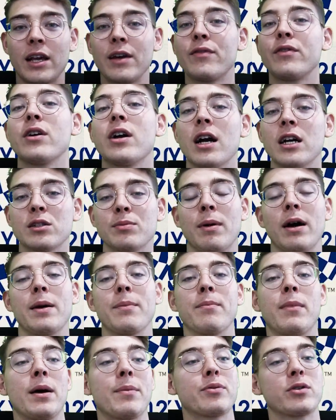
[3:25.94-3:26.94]
give you guys
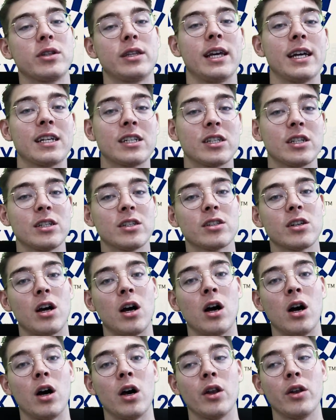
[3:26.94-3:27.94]
my predictions
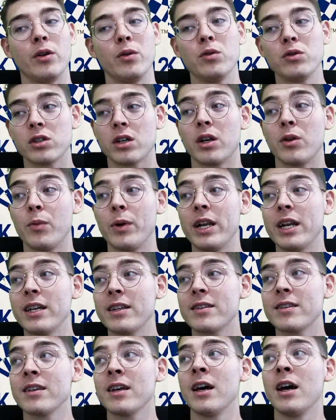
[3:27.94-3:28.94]
on who's gonna win
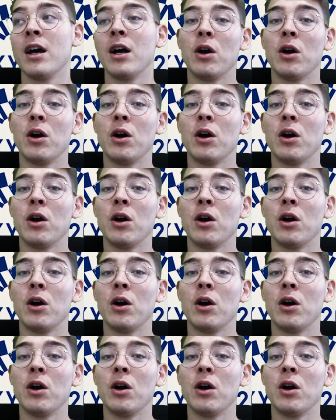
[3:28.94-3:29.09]
it,